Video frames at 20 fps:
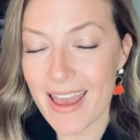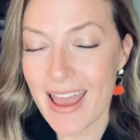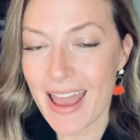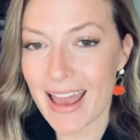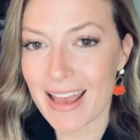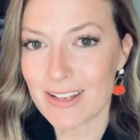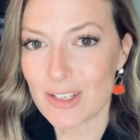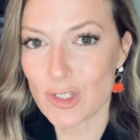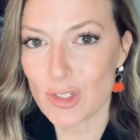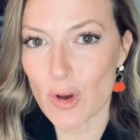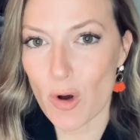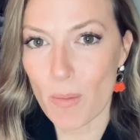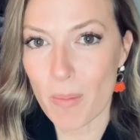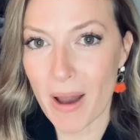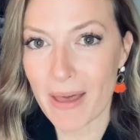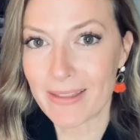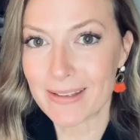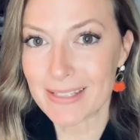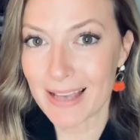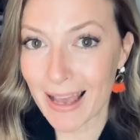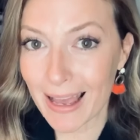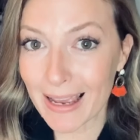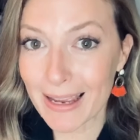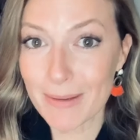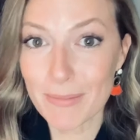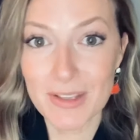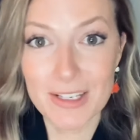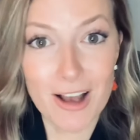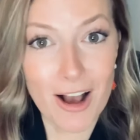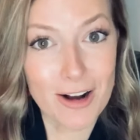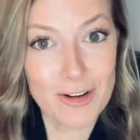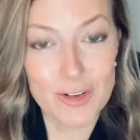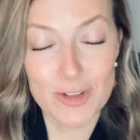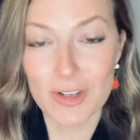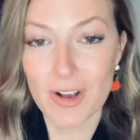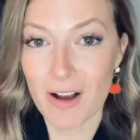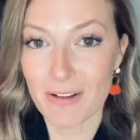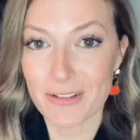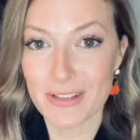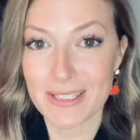And so by the time the doctor's
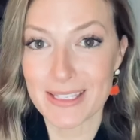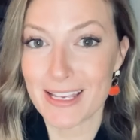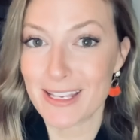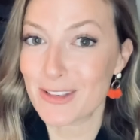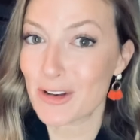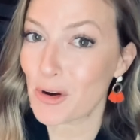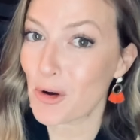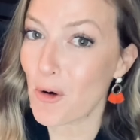offices are